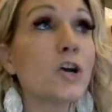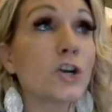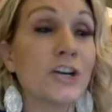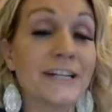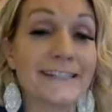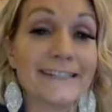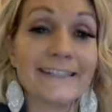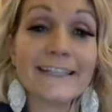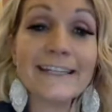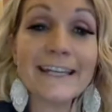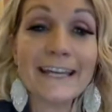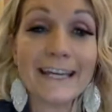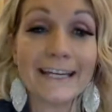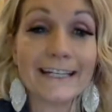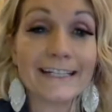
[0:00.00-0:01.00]
Kristen
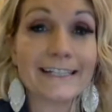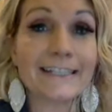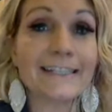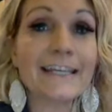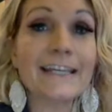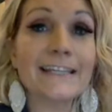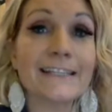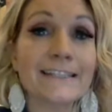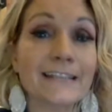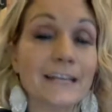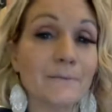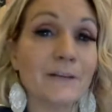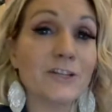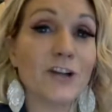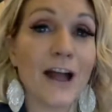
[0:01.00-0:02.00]
Hicks is
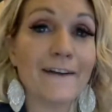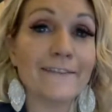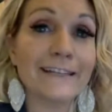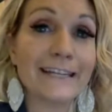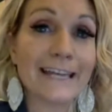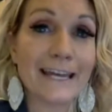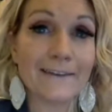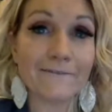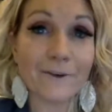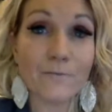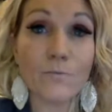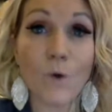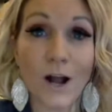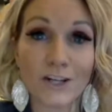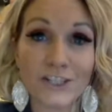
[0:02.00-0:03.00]
going to be traveling in
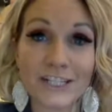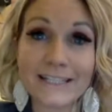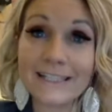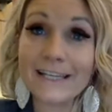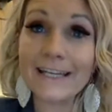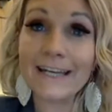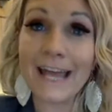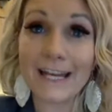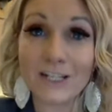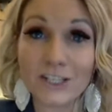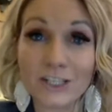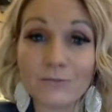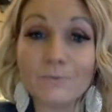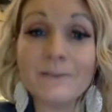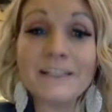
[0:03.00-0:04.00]
from Washington, and
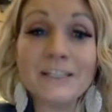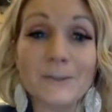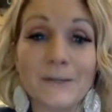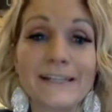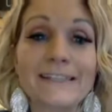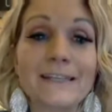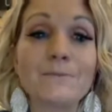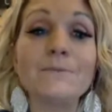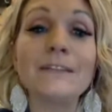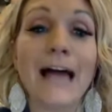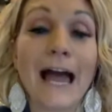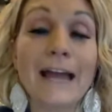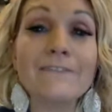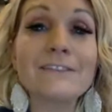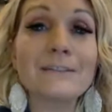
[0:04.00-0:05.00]
she will be doing some
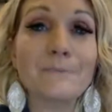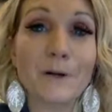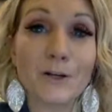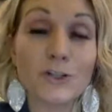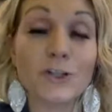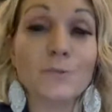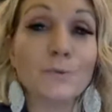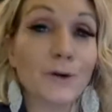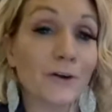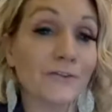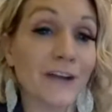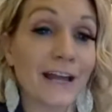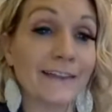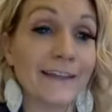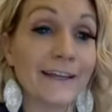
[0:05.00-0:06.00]
live spiritual
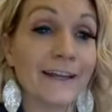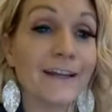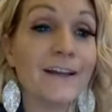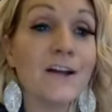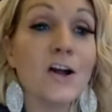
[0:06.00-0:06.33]
profiling